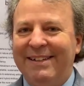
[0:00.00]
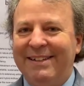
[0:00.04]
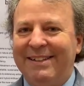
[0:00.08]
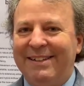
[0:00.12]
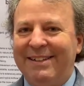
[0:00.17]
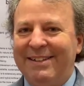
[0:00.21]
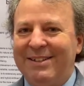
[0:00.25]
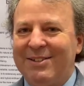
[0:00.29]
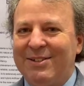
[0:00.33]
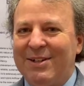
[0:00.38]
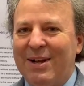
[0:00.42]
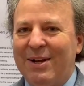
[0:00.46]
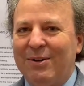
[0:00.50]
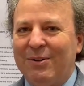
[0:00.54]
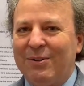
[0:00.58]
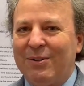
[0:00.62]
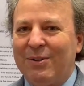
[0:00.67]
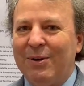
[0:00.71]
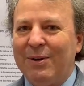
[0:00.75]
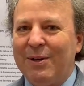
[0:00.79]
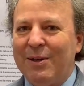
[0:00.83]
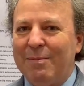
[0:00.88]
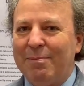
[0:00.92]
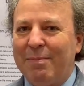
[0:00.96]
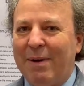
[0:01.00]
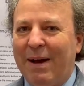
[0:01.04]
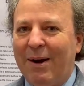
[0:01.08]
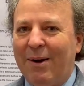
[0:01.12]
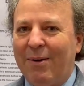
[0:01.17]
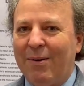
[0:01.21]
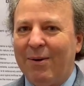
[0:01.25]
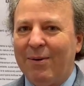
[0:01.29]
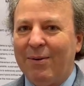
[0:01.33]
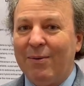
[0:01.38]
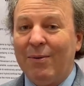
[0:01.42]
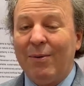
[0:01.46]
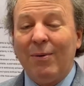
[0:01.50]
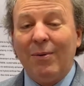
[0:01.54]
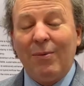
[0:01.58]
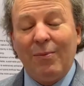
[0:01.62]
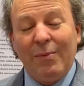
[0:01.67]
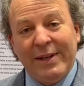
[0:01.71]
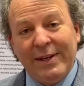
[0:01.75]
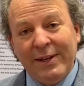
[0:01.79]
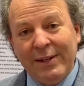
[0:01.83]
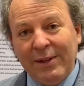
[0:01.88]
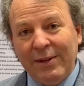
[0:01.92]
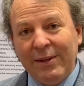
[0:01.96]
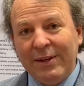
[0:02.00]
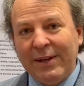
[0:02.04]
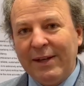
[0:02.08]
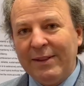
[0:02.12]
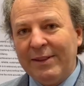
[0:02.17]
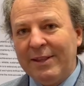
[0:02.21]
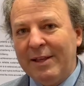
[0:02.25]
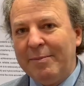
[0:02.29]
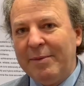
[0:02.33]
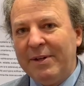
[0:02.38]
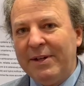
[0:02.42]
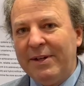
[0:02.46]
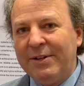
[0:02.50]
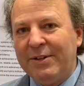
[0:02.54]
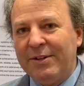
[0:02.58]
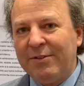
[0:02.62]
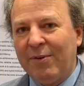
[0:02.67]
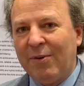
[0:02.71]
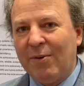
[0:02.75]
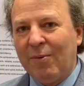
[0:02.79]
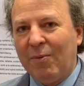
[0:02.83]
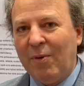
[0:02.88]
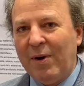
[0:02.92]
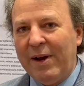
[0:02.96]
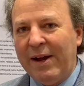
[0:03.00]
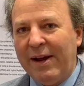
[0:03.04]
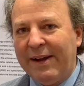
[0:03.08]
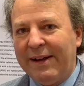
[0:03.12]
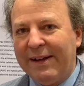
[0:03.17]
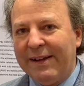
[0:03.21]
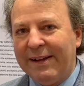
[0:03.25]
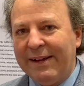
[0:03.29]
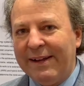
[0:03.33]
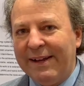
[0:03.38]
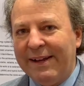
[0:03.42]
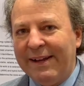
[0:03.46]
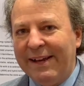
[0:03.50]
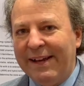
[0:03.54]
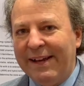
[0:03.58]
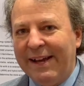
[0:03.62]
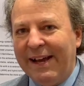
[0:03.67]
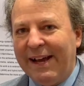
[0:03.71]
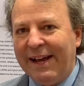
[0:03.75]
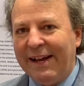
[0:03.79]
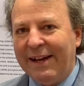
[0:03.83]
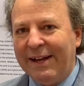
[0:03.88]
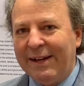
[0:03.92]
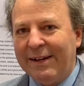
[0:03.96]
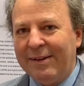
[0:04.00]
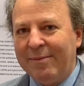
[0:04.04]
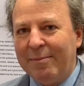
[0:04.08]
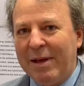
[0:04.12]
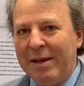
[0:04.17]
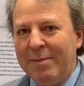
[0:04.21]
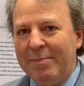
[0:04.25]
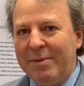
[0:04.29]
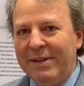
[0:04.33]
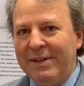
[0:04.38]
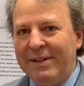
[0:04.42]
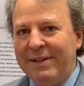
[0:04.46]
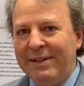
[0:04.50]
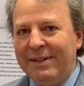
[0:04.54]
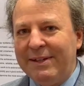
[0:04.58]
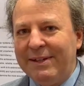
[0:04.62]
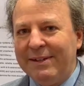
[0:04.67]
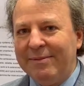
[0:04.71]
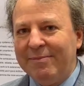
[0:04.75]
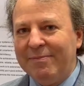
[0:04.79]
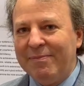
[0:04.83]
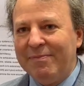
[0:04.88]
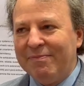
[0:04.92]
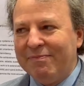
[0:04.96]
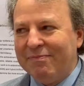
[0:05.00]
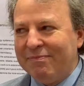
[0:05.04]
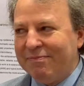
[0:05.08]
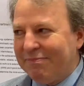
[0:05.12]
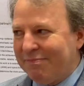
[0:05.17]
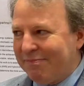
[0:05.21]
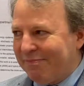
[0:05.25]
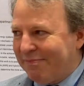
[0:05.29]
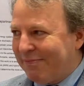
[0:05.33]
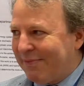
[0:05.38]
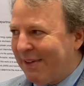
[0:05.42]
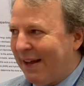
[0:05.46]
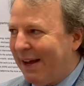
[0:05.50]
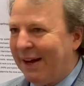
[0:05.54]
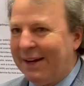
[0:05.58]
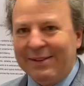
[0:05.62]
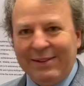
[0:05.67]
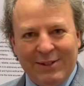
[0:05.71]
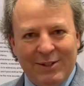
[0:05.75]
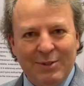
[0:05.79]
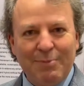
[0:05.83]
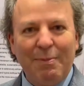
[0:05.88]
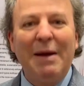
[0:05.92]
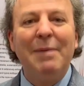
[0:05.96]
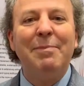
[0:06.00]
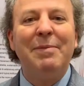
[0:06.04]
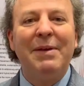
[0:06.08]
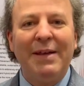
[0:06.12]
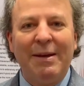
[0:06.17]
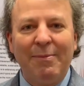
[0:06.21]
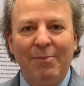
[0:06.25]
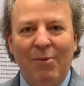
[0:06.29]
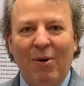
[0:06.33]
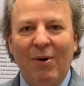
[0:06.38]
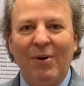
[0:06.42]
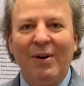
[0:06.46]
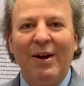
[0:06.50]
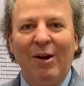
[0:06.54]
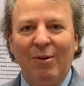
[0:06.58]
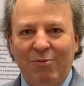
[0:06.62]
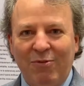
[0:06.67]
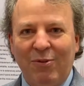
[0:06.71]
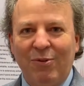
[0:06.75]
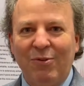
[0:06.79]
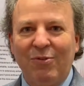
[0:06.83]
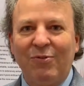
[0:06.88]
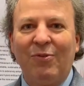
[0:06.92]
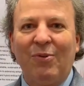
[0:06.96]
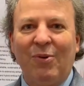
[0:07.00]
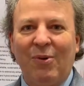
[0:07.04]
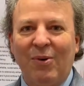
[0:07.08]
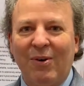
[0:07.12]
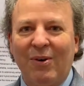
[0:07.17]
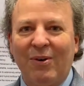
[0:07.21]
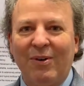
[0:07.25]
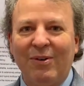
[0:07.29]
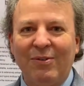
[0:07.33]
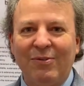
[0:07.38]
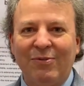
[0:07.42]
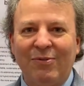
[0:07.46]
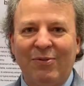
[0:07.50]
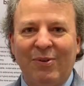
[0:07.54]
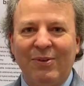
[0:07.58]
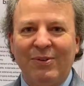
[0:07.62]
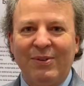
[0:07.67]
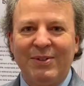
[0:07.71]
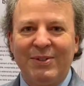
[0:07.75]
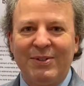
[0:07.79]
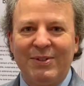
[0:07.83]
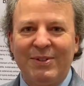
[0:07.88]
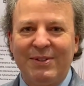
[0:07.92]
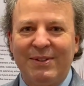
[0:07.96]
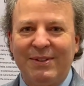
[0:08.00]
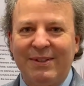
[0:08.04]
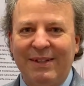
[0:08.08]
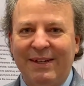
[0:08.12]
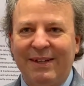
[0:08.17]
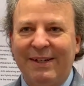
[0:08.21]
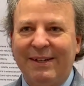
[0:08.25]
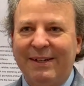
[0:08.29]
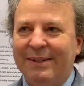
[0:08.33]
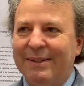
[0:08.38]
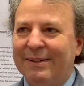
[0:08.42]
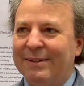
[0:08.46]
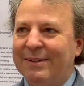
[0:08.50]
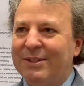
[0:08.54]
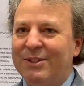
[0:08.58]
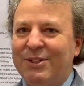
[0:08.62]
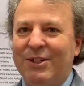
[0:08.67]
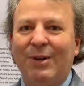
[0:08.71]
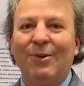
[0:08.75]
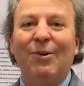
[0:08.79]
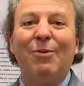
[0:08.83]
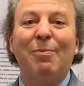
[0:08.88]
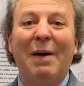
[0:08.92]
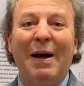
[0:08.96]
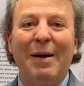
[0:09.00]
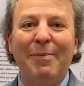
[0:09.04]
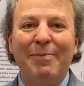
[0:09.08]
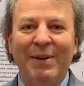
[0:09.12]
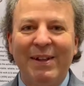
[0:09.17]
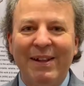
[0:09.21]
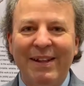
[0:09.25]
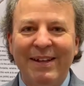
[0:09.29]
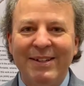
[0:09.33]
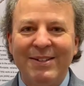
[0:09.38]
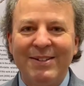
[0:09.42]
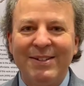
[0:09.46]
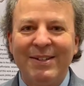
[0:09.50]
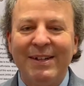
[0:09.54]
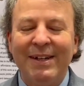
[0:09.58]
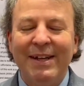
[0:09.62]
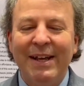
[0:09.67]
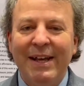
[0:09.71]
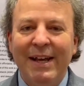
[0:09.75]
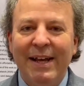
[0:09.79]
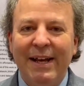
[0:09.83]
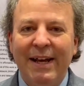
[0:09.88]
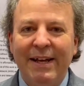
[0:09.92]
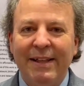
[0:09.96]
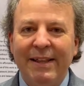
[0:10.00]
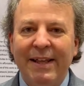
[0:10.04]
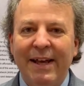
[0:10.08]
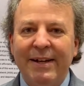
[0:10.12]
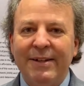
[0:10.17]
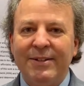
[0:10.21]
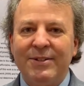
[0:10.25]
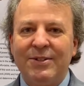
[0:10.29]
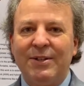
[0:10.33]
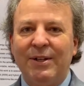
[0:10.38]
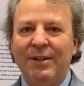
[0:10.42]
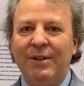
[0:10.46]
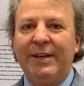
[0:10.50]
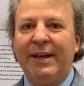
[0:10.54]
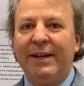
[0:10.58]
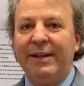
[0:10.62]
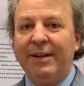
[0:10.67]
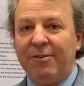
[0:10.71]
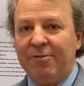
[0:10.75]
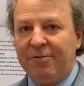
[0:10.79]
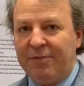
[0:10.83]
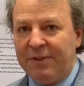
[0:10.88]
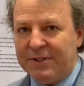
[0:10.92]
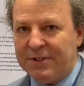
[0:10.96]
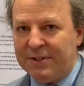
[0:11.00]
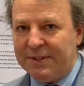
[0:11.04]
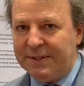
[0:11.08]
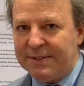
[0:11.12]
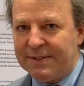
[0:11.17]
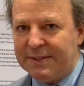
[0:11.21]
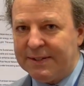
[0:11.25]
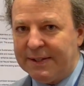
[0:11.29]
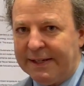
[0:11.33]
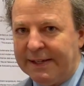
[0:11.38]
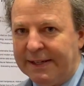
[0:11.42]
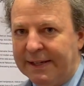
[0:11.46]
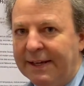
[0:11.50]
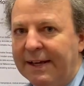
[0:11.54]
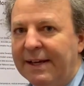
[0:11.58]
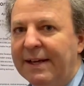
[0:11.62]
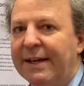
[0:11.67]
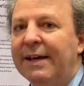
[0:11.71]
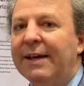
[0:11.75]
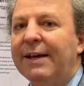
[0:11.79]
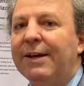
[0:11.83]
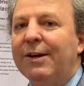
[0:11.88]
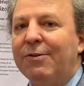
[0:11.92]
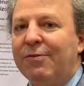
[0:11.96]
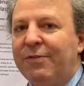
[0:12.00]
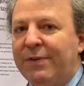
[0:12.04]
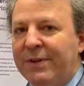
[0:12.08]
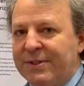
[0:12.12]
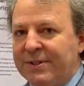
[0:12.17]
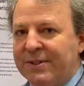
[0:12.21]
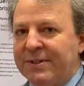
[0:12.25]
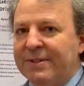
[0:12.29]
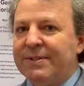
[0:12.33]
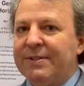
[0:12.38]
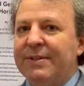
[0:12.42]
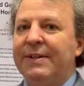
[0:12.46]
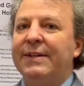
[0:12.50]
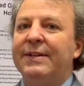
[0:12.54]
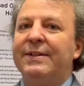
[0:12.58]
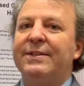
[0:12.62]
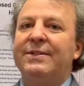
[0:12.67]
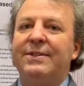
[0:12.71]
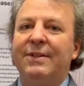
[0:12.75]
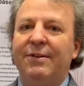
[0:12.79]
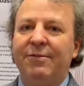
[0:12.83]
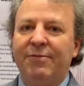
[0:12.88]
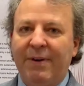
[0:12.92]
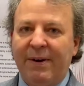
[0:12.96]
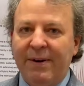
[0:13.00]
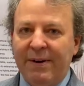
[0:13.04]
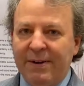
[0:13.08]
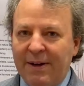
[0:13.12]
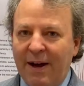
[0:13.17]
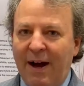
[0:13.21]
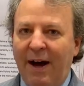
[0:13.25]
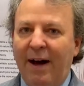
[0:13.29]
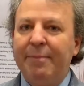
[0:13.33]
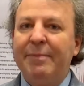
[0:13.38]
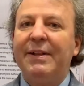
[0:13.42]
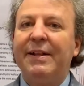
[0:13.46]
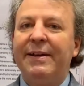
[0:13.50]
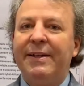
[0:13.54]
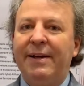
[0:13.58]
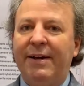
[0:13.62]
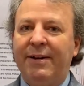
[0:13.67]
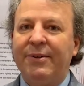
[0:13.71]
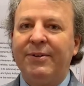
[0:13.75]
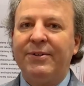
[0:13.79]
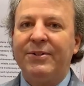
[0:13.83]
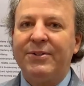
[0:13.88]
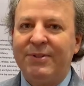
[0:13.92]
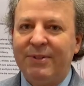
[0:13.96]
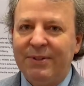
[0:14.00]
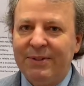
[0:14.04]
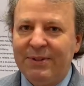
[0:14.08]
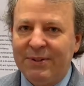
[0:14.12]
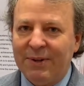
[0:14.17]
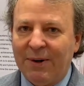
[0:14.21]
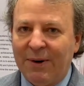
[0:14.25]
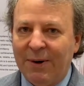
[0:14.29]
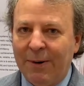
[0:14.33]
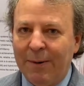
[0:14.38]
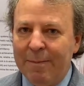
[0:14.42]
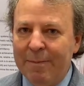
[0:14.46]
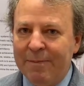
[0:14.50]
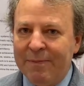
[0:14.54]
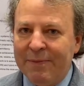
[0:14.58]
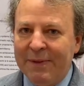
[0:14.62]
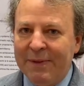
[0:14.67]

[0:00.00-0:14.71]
the standard cooking power, we can look at them in a different way. And maybe this might be more helpful for the general population, and that is to look at efficiency. Efficiency is a very commonly understood term,